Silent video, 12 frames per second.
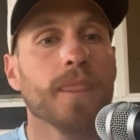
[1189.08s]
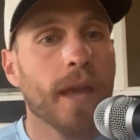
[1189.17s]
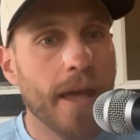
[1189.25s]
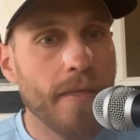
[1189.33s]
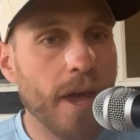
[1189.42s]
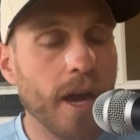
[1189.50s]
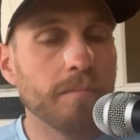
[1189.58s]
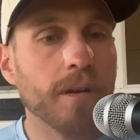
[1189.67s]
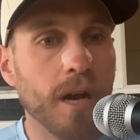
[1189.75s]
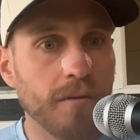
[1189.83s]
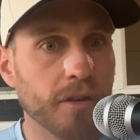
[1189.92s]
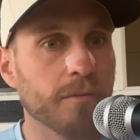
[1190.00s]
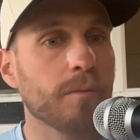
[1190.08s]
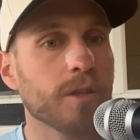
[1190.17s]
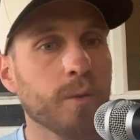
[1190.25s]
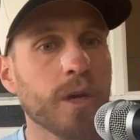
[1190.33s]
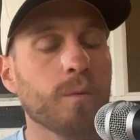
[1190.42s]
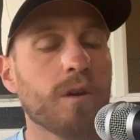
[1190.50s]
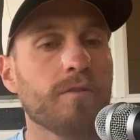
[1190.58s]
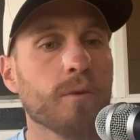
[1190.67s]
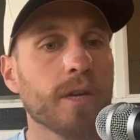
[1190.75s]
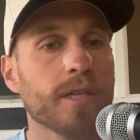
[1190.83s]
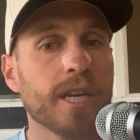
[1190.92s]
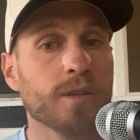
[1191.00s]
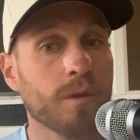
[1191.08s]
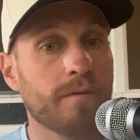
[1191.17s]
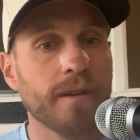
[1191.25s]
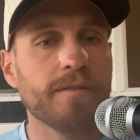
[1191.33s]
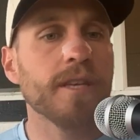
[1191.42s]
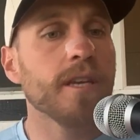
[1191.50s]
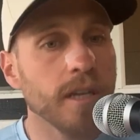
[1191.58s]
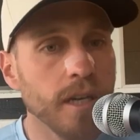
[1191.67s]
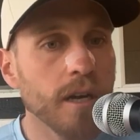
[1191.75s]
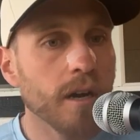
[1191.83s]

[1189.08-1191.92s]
and then I'm comfortable between 146, 150,